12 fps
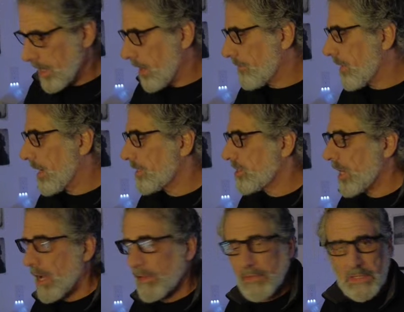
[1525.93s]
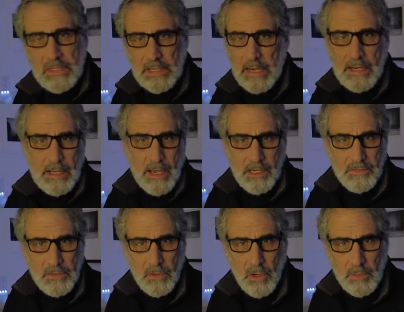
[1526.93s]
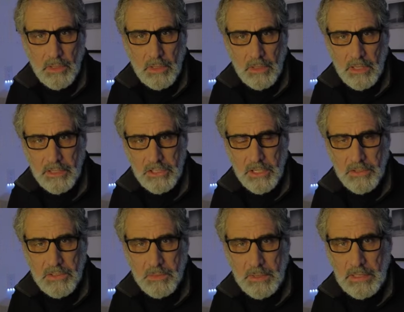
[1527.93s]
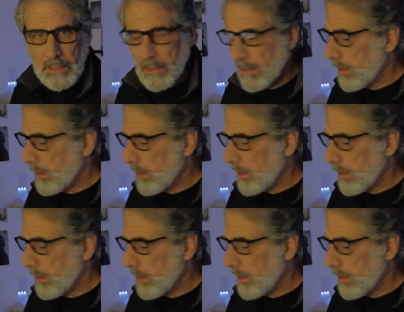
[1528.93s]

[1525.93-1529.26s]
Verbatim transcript: Now, if I had shot this in any kind of a normal shutter speed